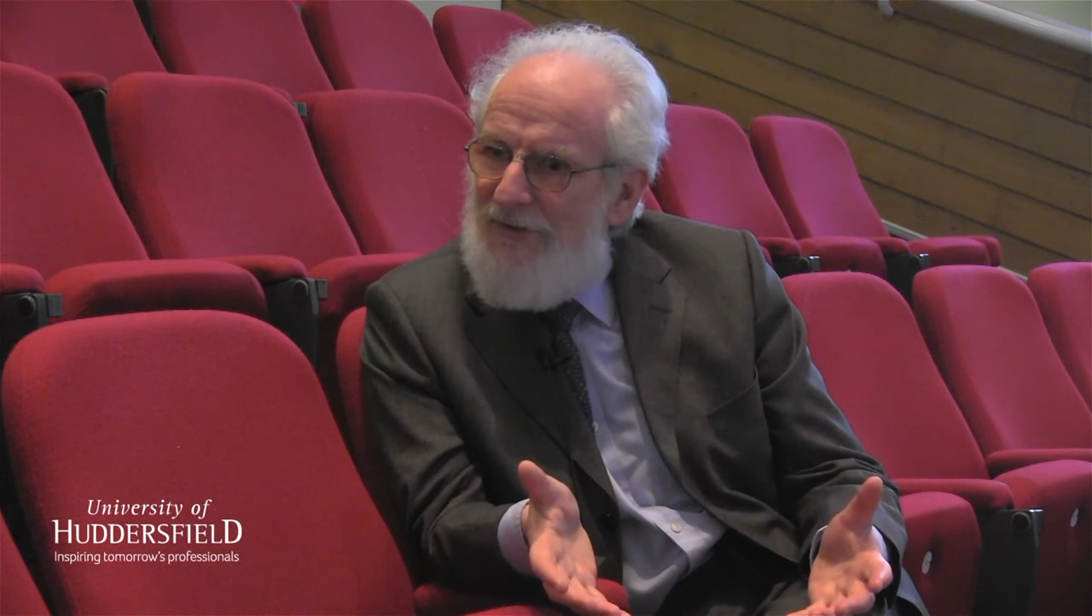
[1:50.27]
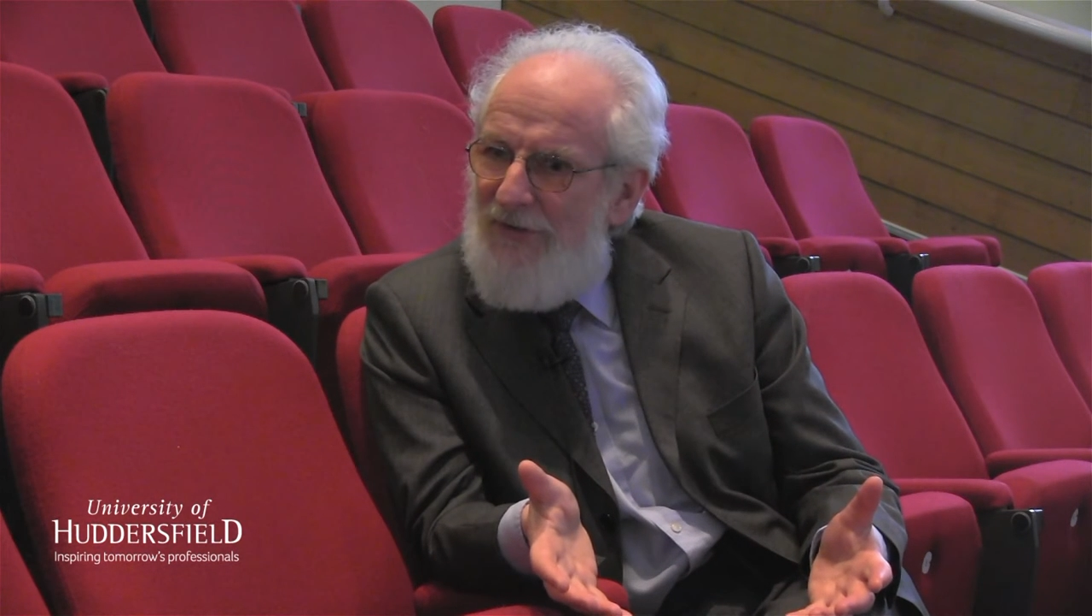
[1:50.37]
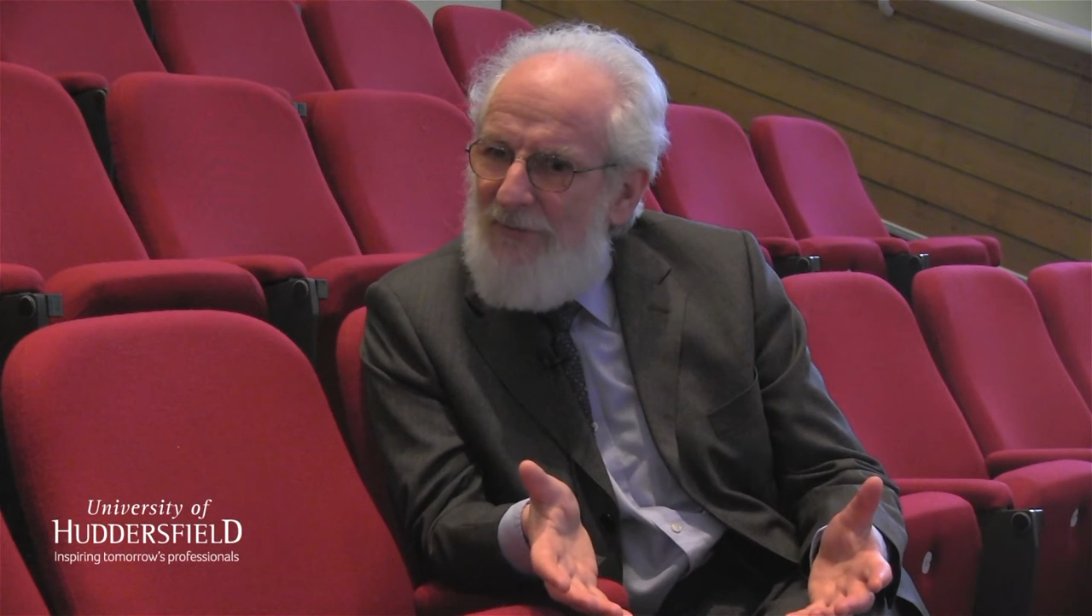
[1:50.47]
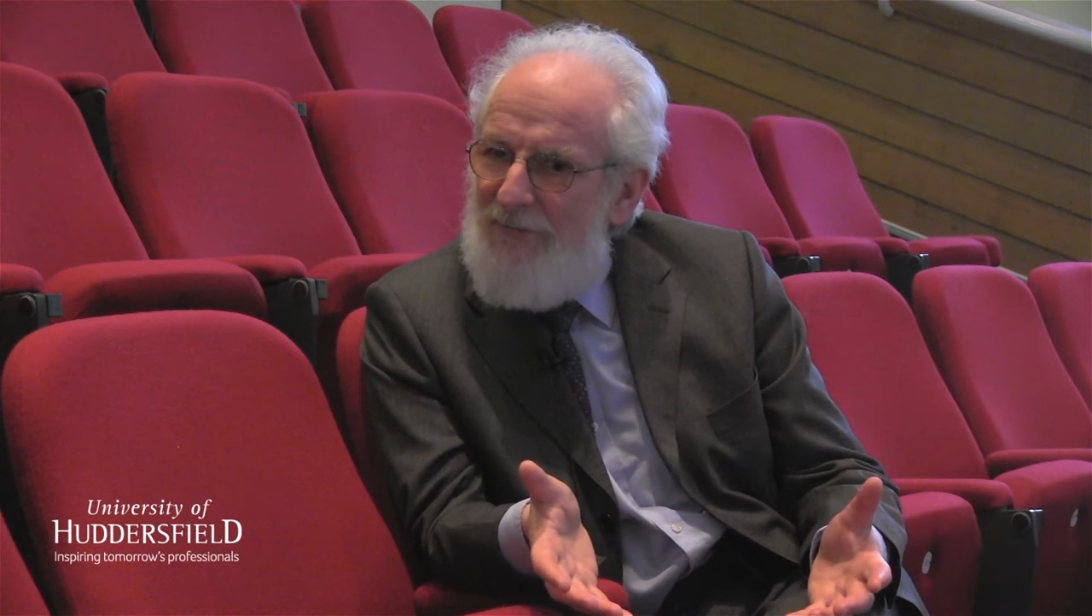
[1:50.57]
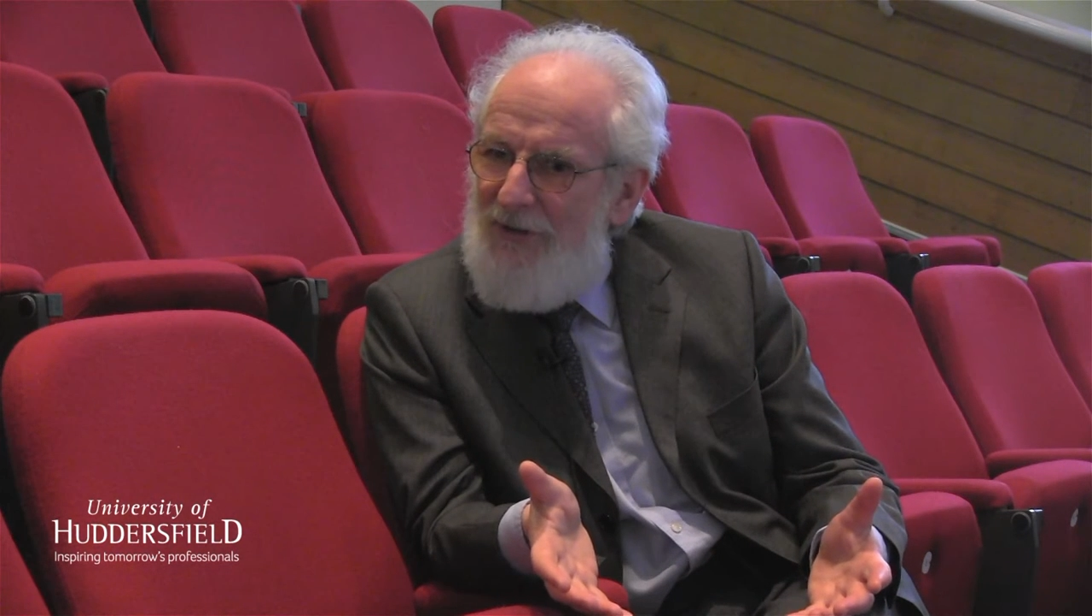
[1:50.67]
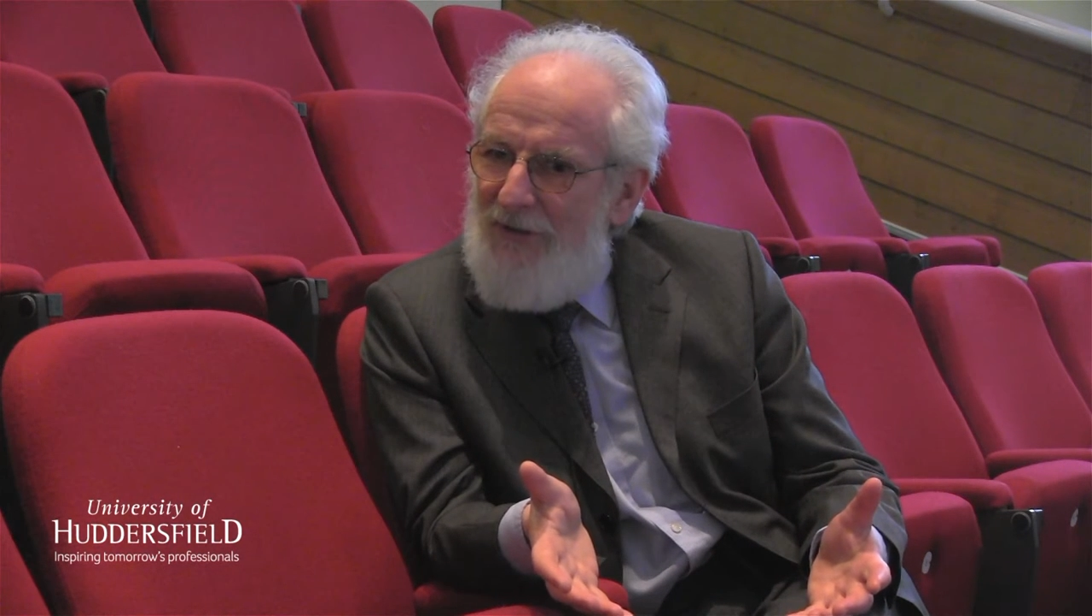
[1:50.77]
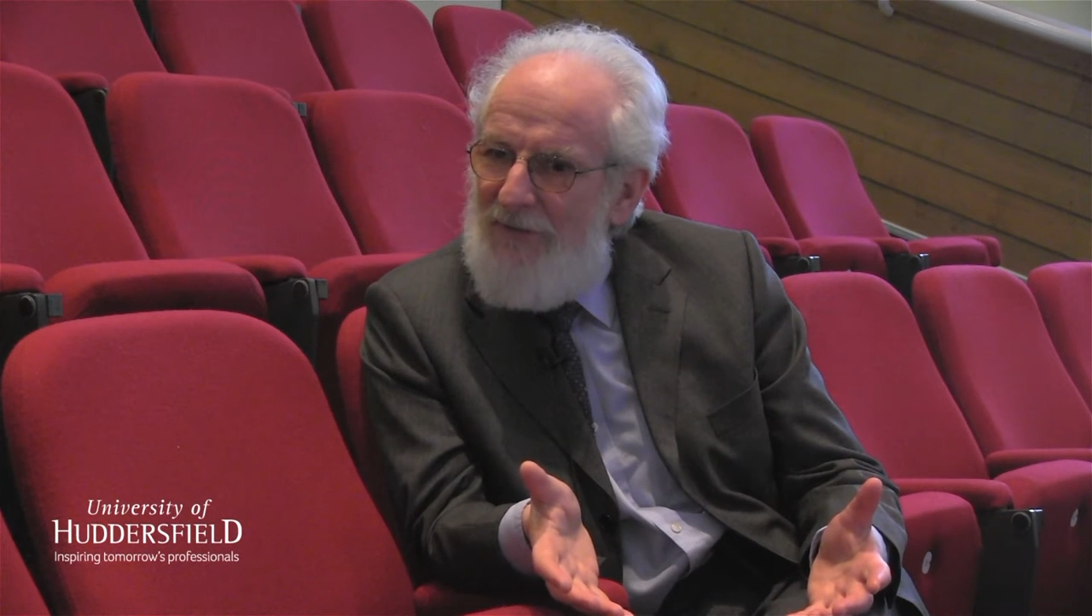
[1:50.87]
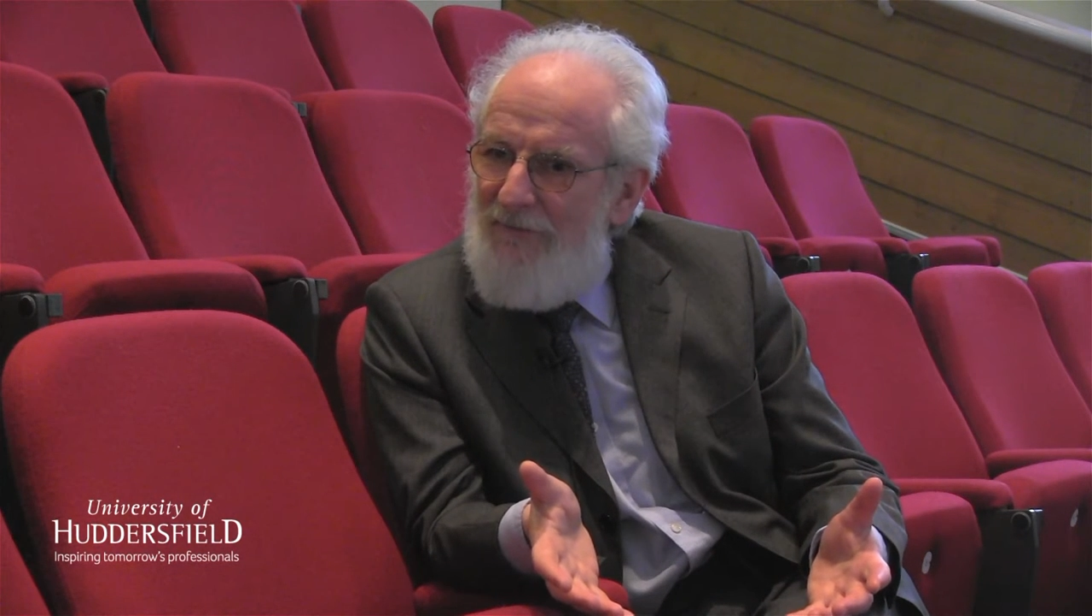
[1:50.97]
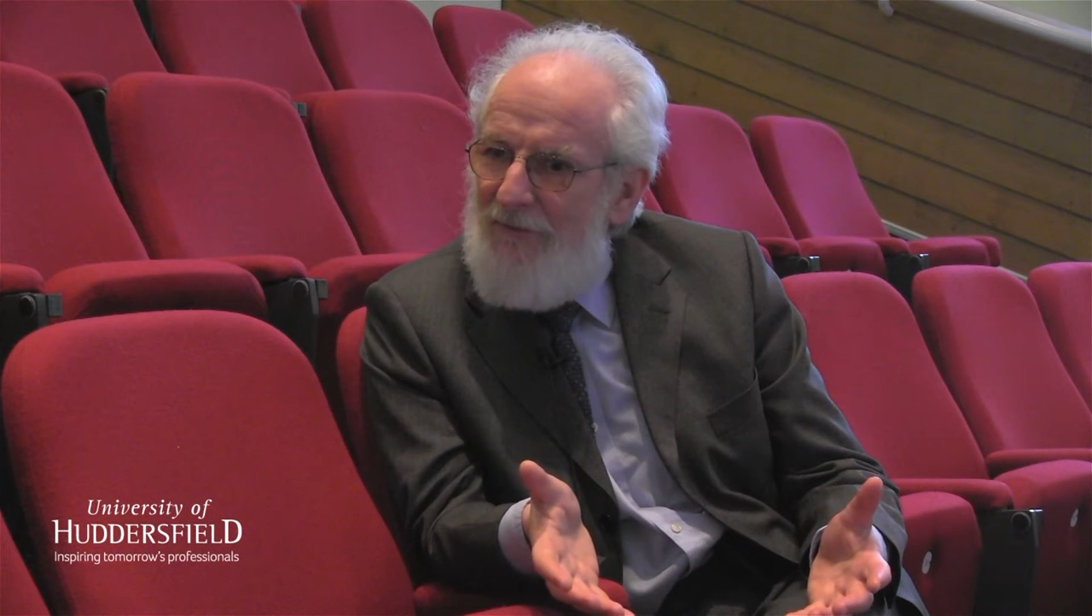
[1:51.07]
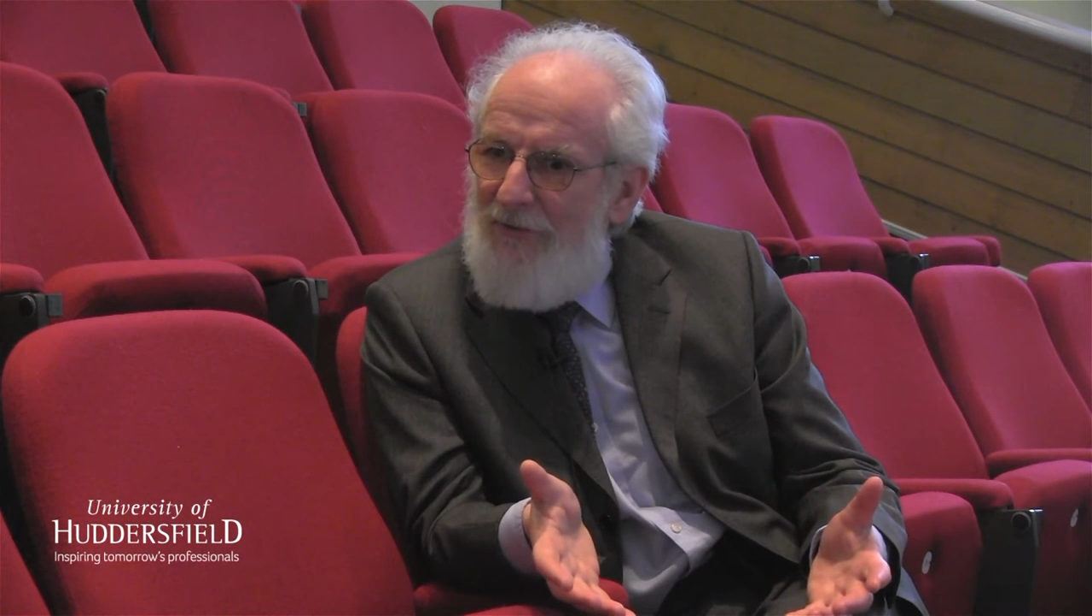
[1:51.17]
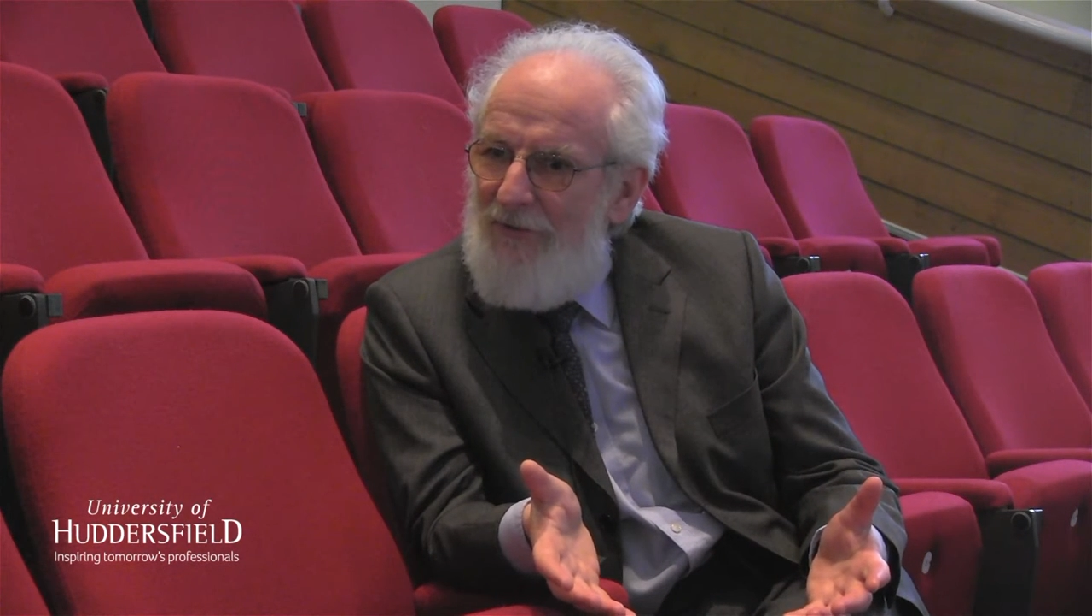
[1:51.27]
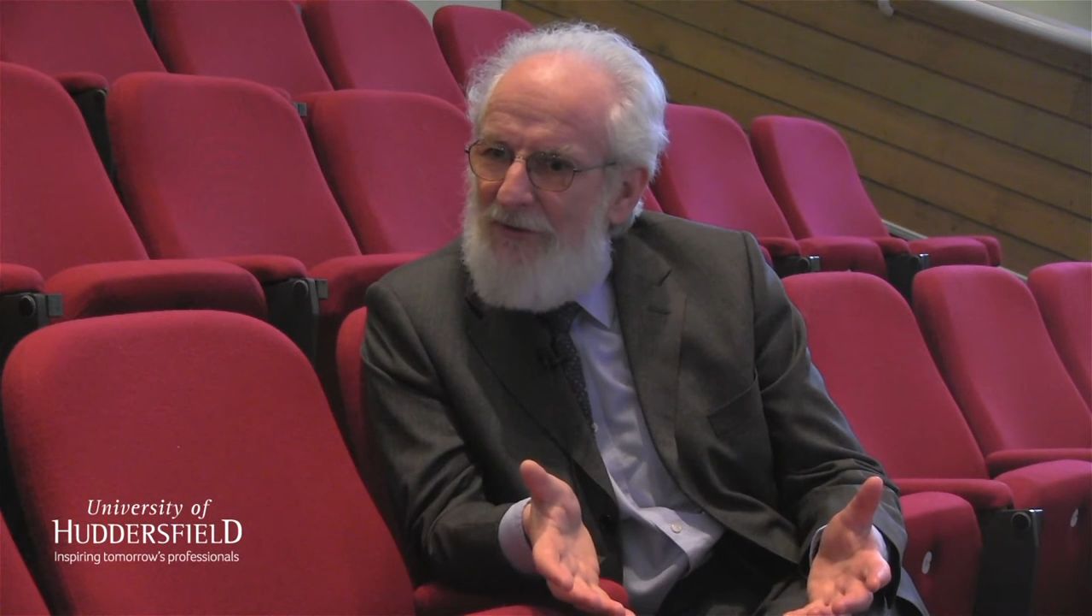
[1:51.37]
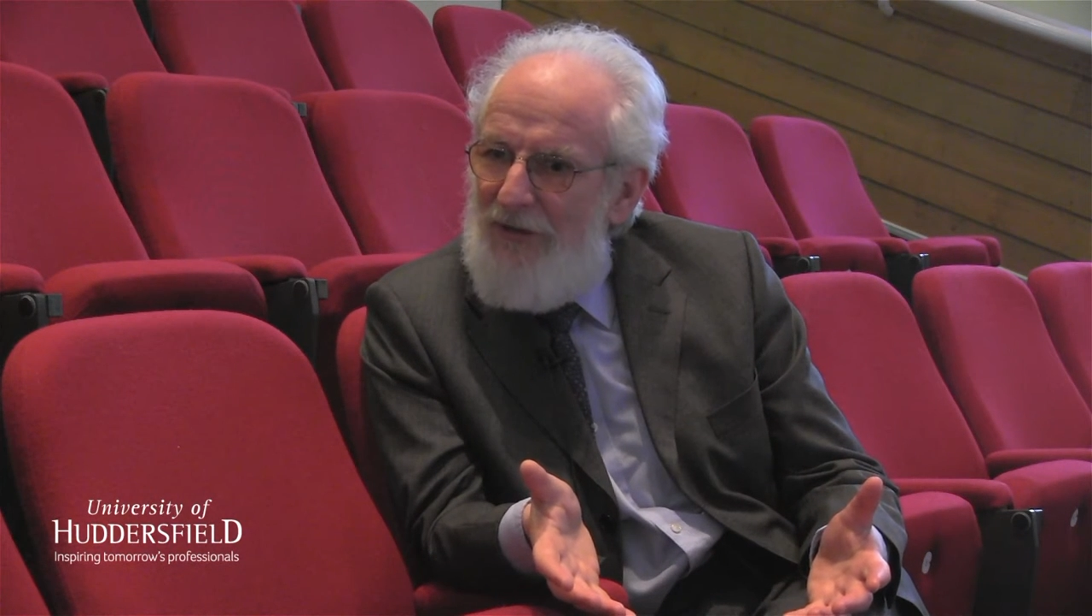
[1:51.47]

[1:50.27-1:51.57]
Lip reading: subject for